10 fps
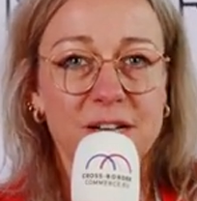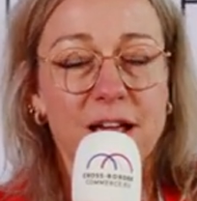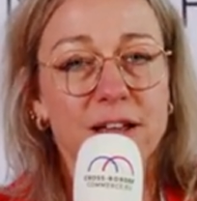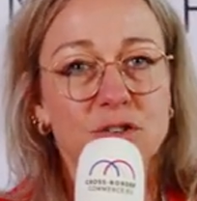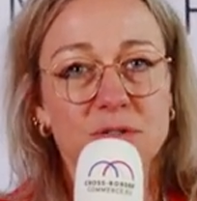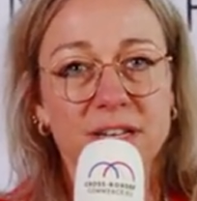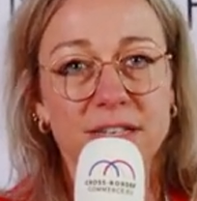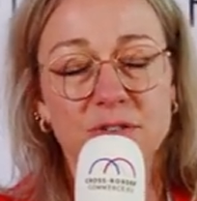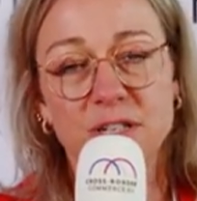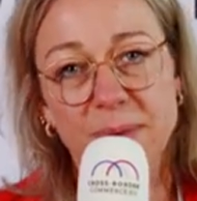
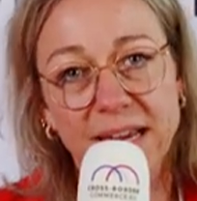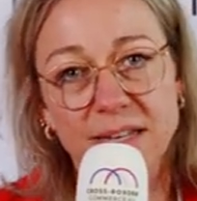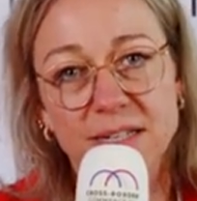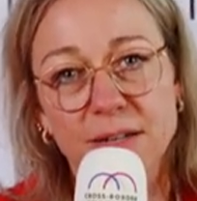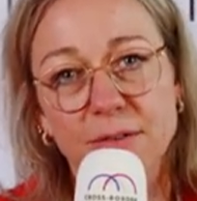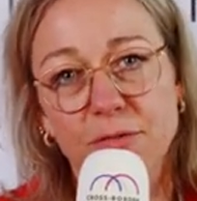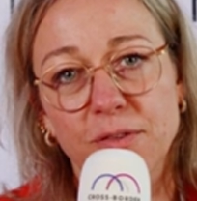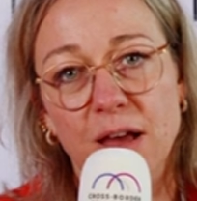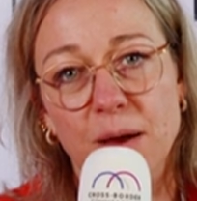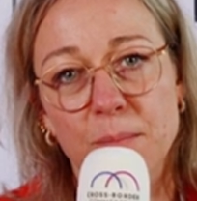countries, respective
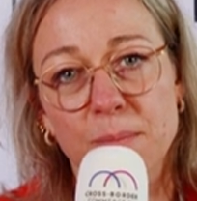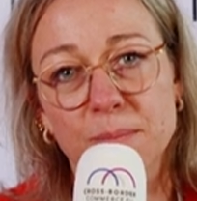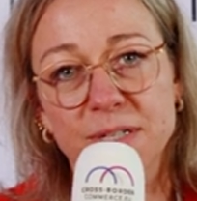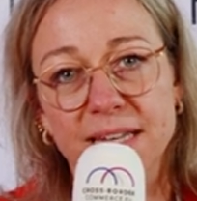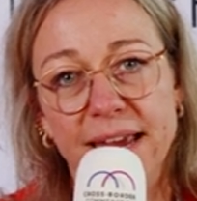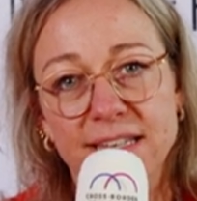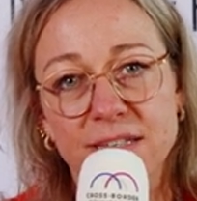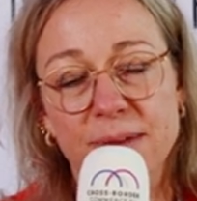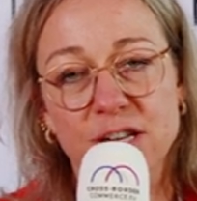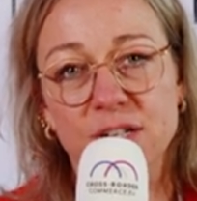tax
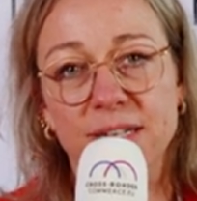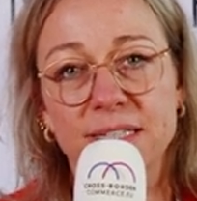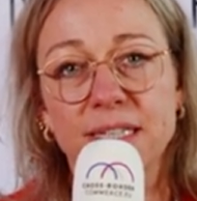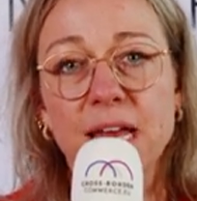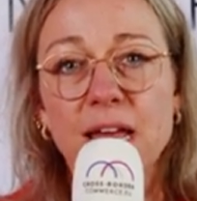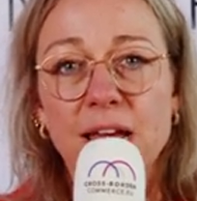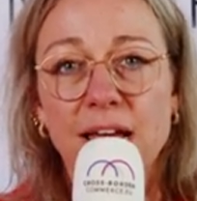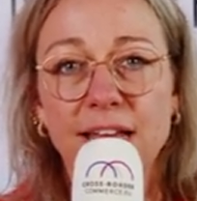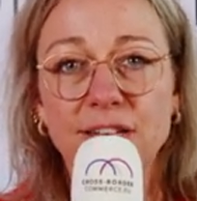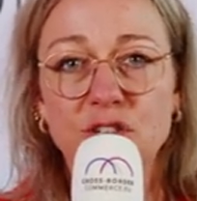measures,
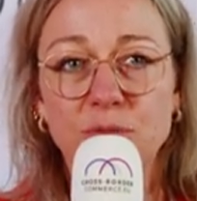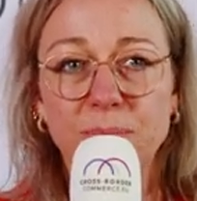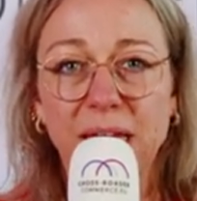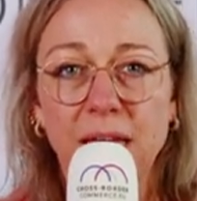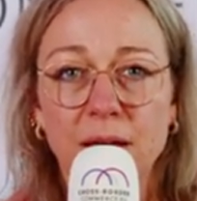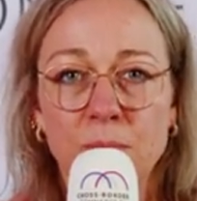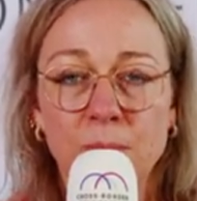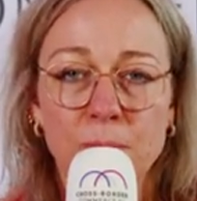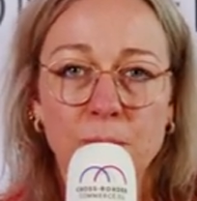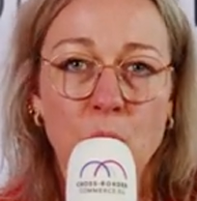and to be
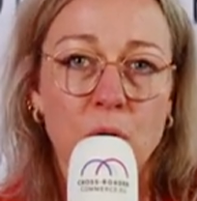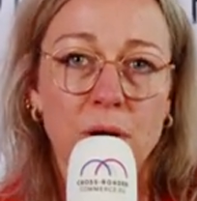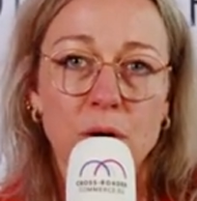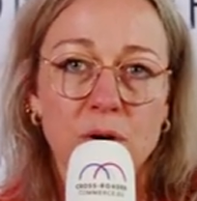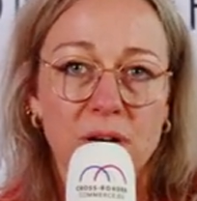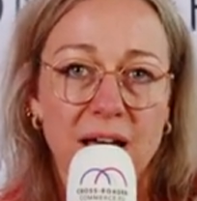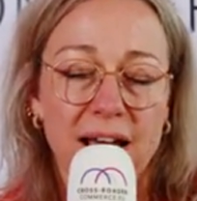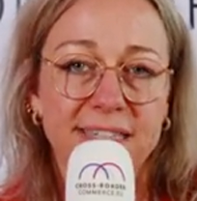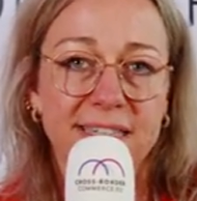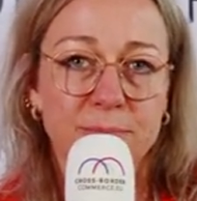more
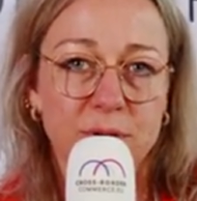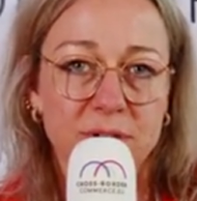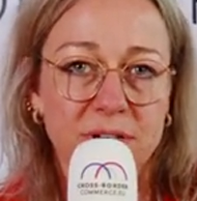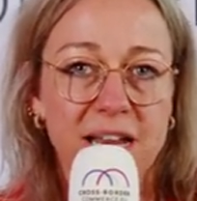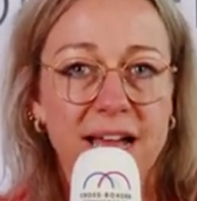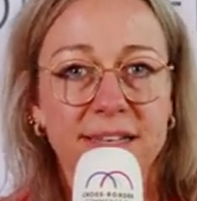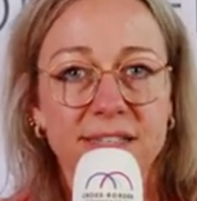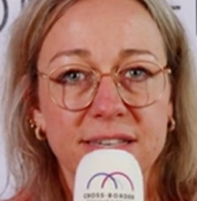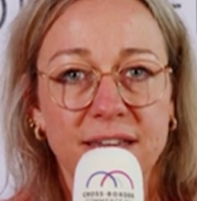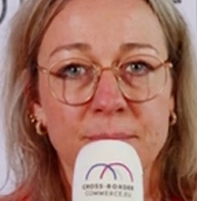localized and
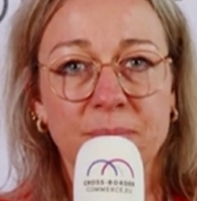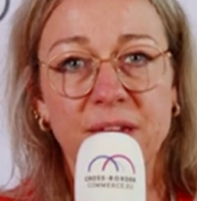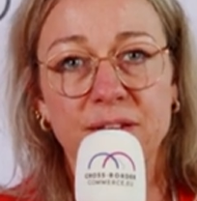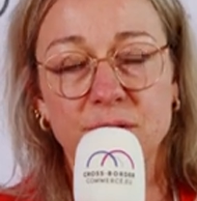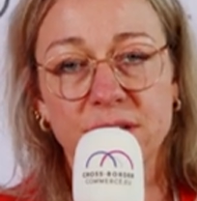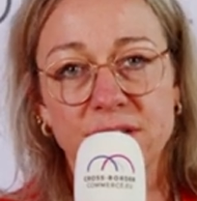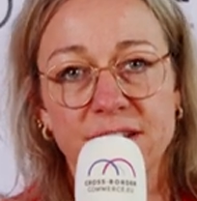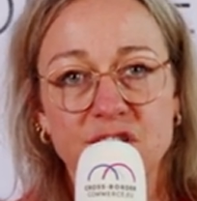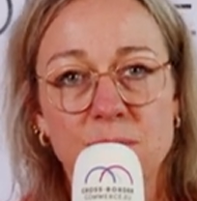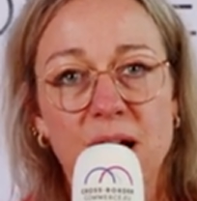personalized into
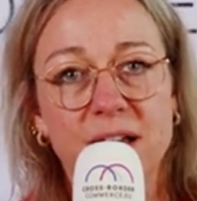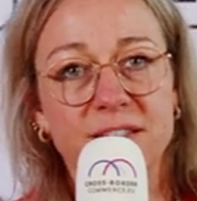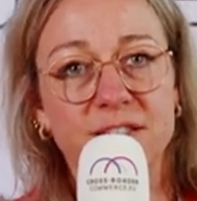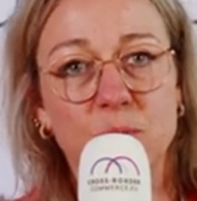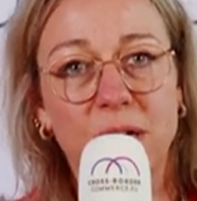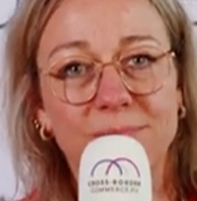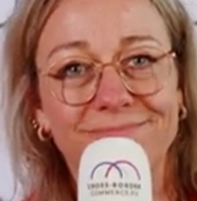international markets as well.